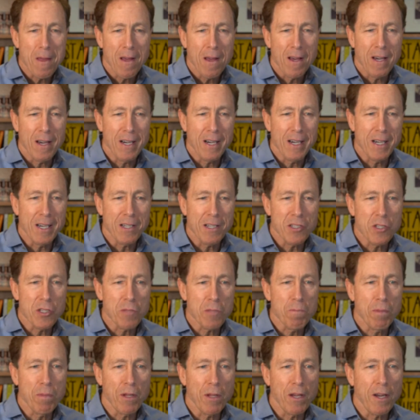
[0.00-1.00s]
This is
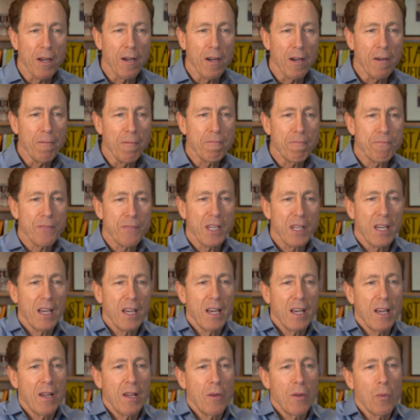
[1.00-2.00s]
Blair,
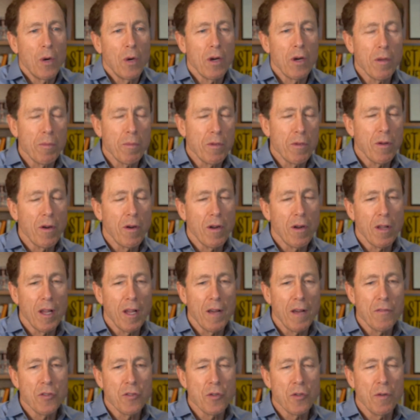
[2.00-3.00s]
and welcome to our
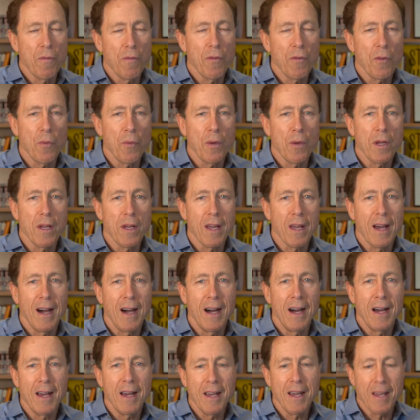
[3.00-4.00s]
live stream for the week.
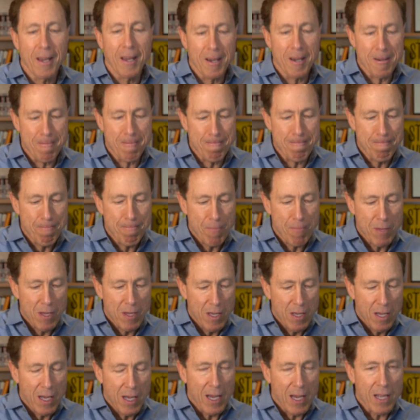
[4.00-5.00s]

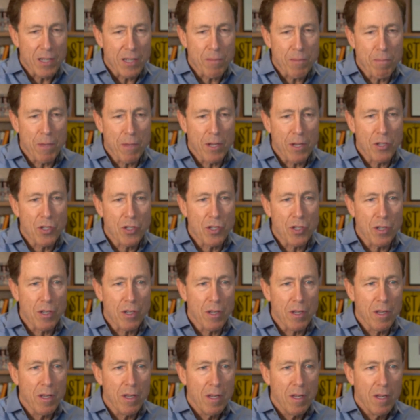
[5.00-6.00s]
As
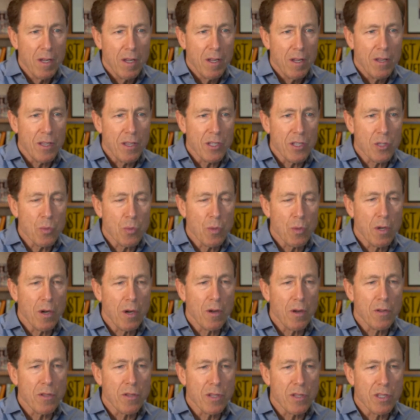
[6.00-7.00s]
mentioned, this one are
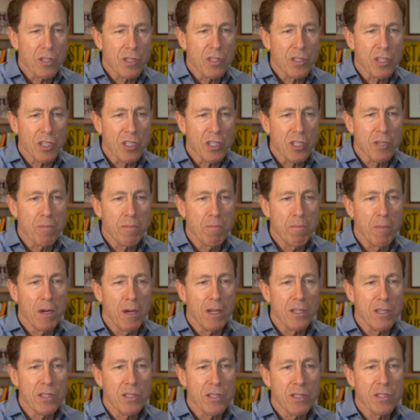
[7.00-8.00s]
the 6
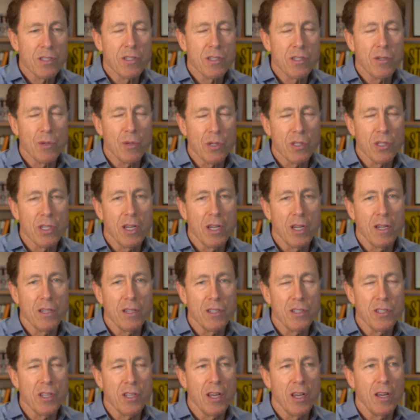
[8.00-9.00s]
musts to excel in
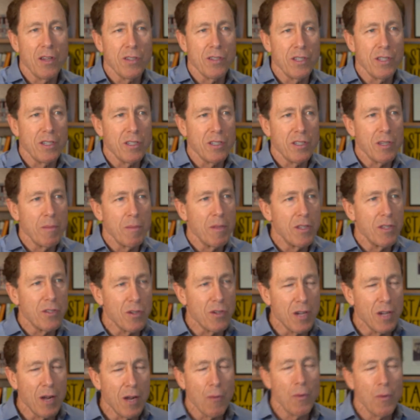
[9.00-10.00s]
sales, and some of these are
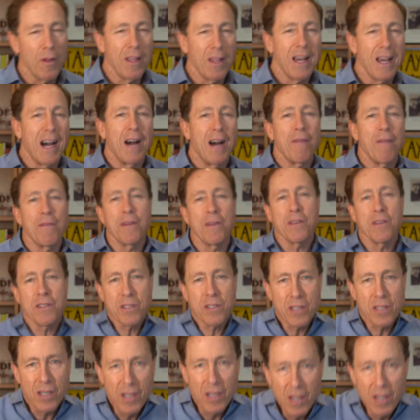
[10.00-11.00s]
not really obvious.